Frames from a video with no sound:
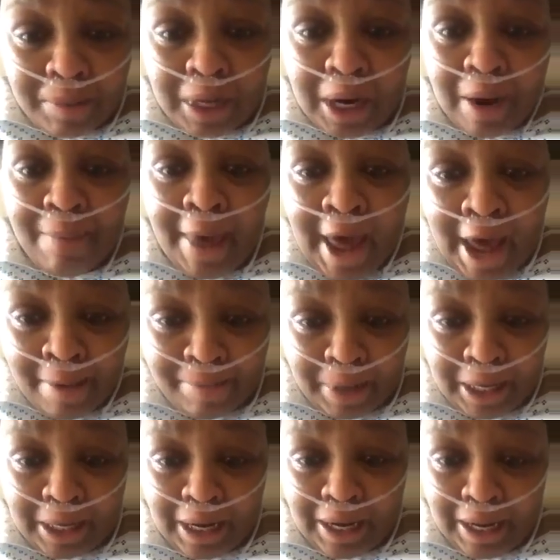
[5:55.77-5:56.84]
but I'm happy
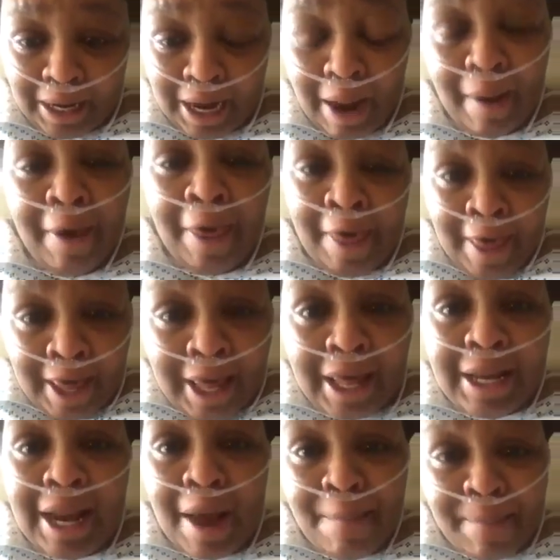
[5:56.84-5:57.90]
and
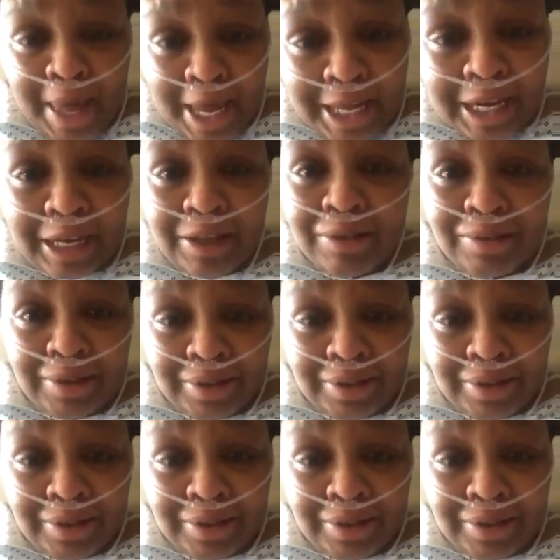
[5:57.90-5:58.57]
I made it.